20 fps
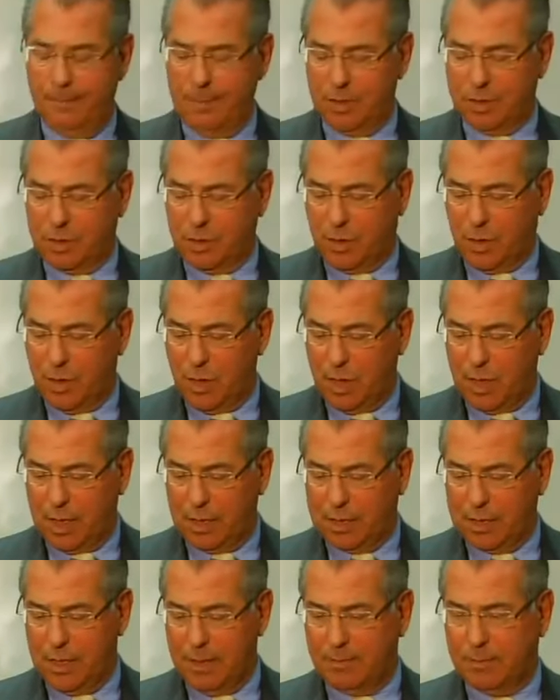Mr.
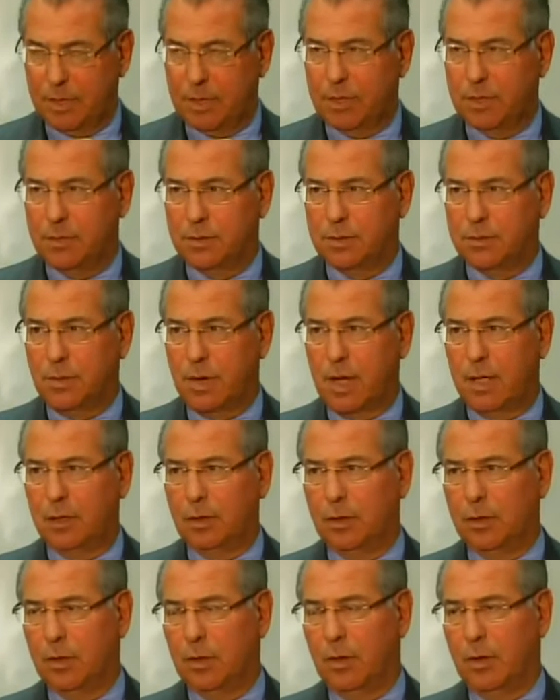Cook attempted to
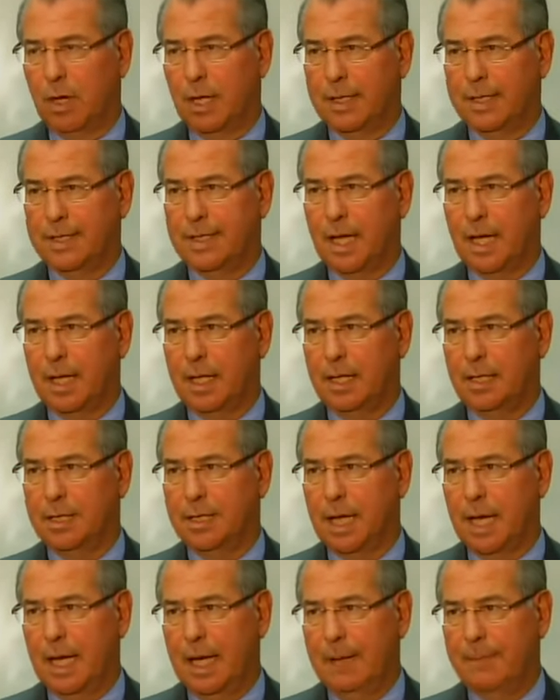strangle her a second
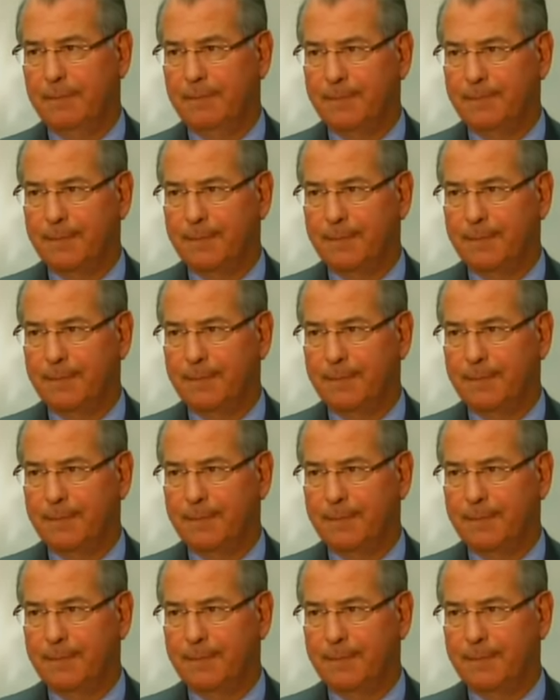time.